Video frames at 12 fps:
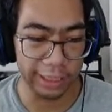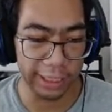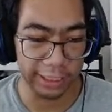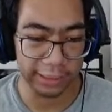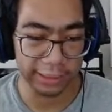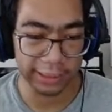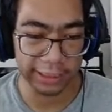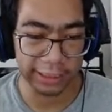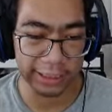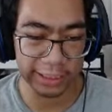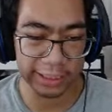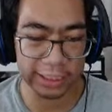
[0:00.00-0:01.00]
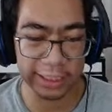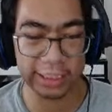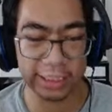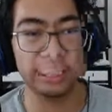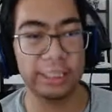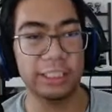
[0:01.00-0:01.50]
has
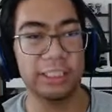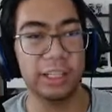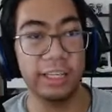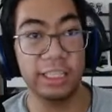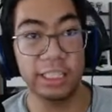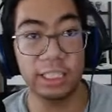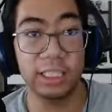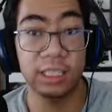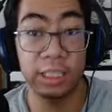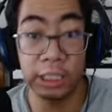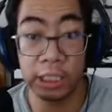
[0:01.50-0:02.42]
66 dislikes.